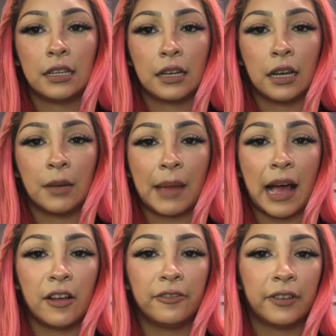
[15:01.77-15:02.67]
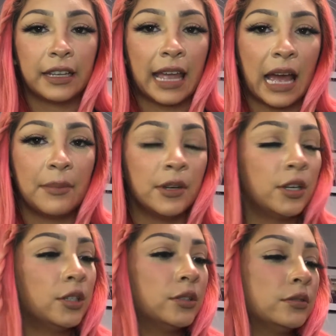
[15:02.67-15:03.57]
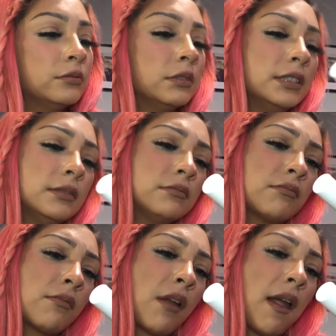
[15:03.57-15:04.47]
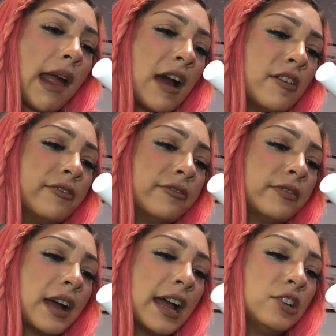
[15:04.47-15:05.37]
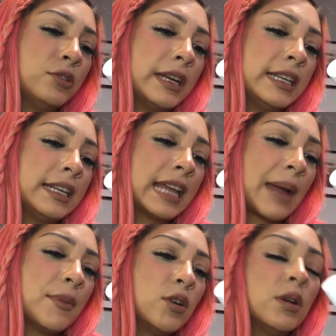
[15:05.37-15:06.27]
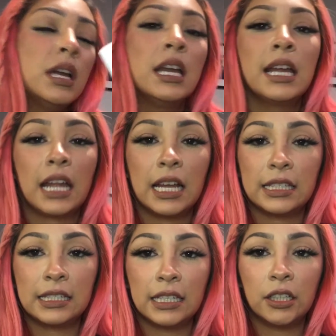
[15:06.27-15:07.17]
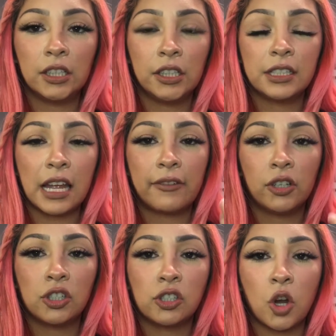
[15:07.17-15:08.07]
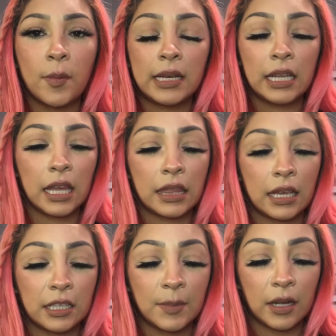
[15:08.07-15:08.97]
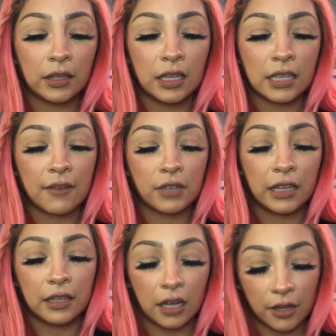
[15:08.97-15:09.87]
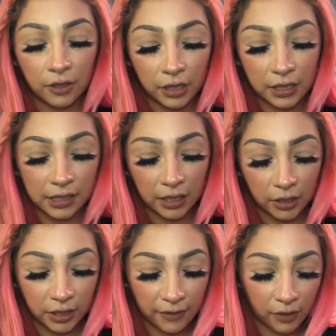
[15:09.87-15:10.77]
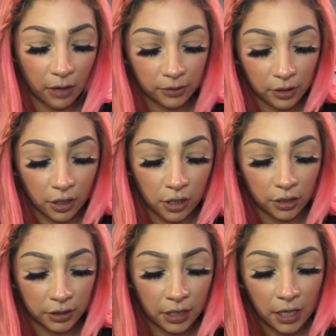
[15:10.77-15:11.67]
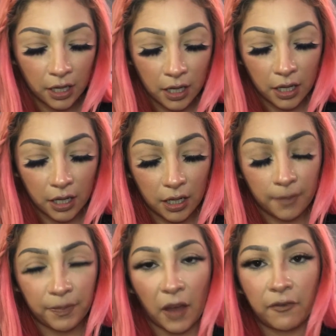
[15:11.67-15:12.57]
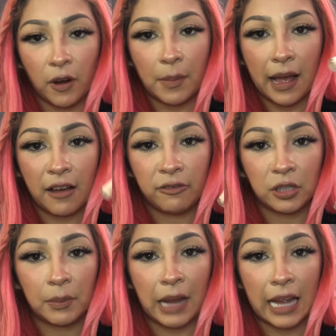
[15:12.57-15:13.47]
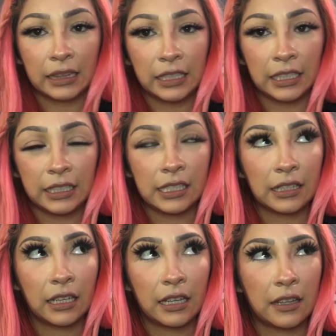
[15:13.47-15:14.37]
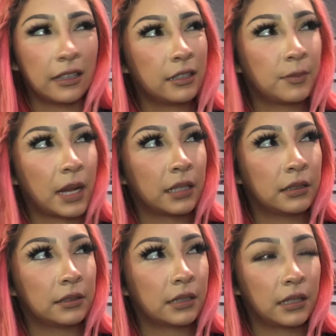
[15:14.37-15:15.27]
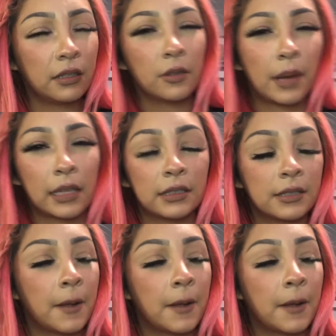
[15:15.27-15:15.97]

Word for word: um elf camo was it elf hydrating camo concealers i've heard so many things about these i've tried the other concealers i forgot what they're called um, from e.l.f. with the black lids. I think has, I think it's black lids. I think they're the black lids.